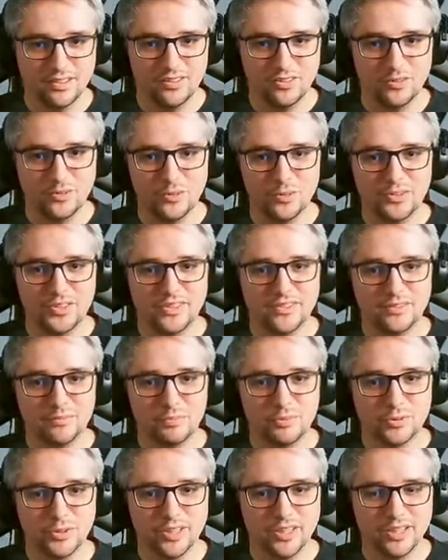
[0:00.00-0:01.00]
Oh, this
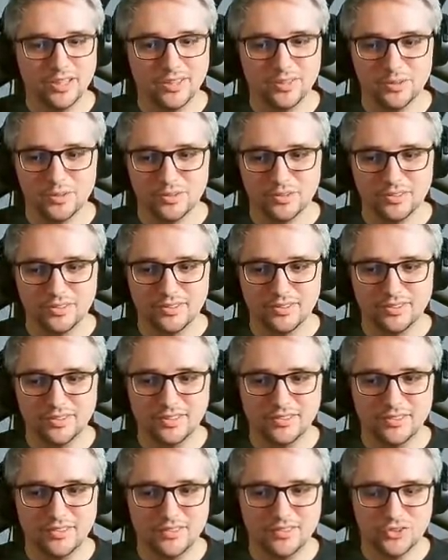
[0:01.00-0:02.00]
boy I know.
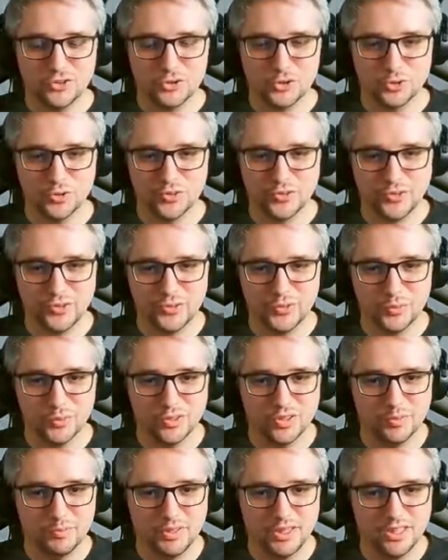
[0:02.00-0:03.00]
This is a shortcut
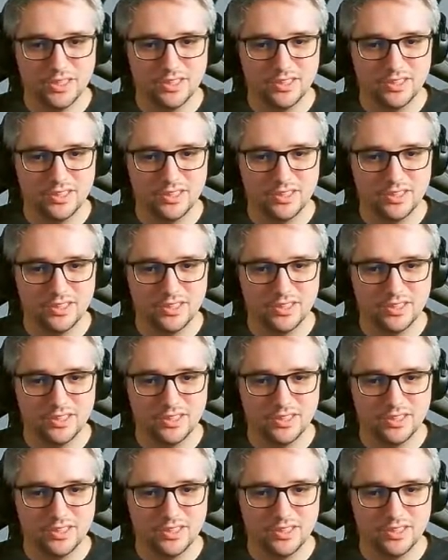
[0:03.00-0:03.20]
worm.